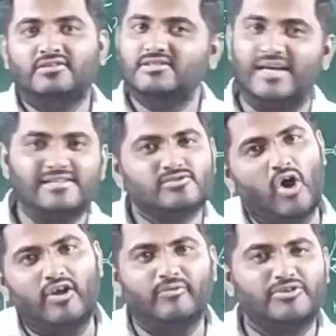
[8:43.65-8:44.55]
These are the
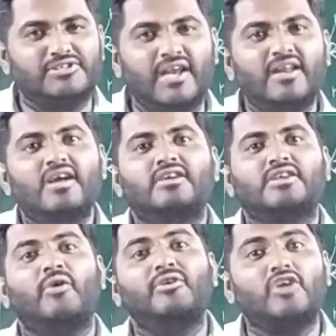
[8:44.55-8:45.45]
solid question.
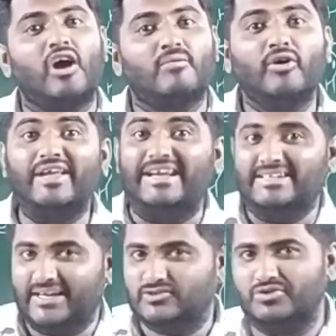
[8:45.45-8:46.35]
Now we will talk about
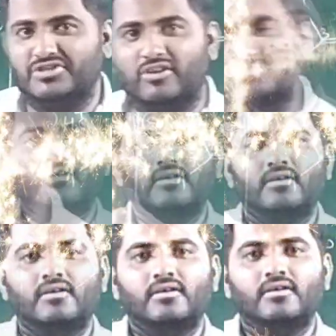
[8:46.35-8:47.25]
in-text question of the
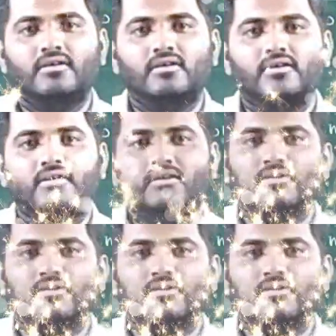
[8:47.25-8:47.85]
NCERT text.